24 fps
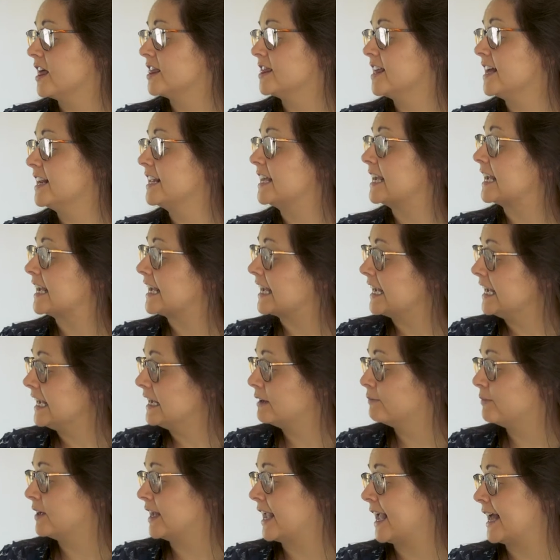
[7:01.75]
Then
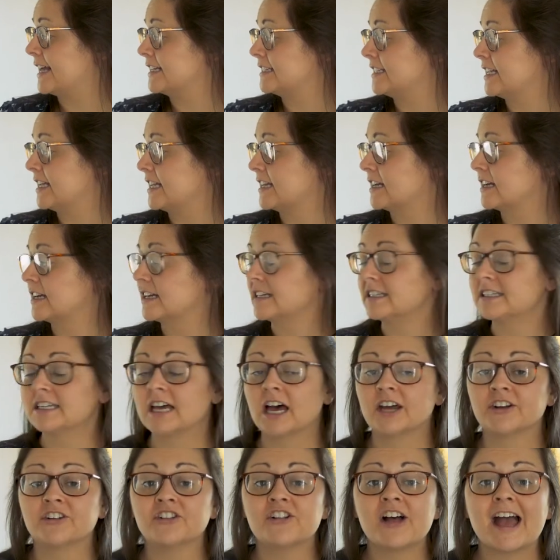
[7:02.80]
he began digging a
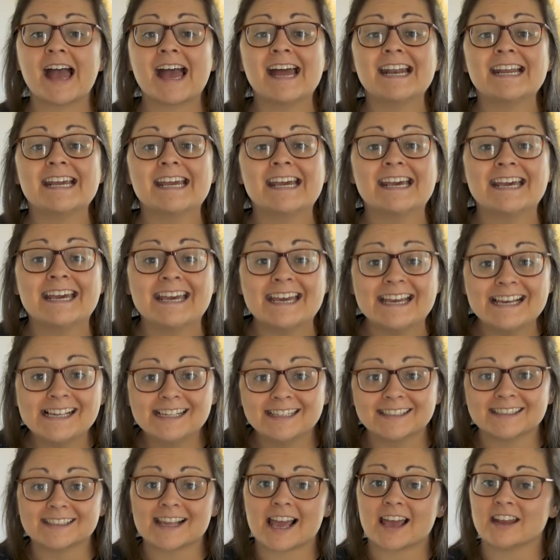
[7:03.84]
tunnel at
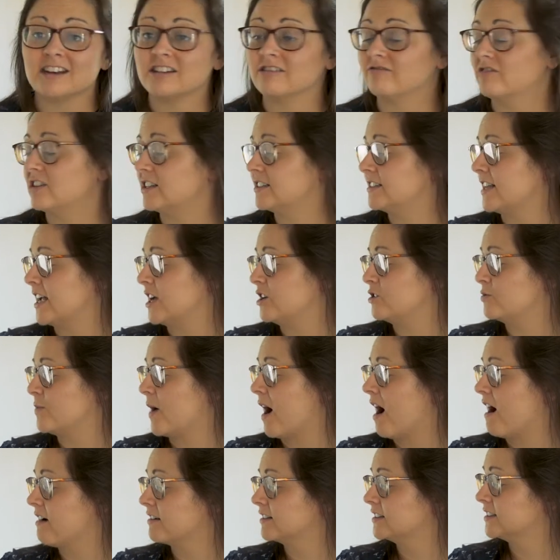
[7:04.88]
his end of the
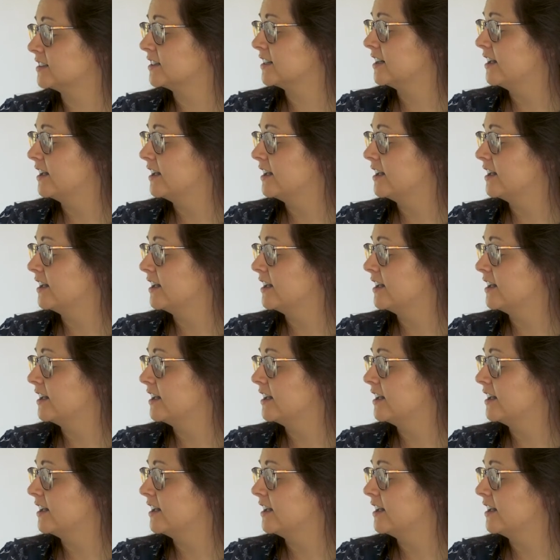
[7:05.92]
sandbox.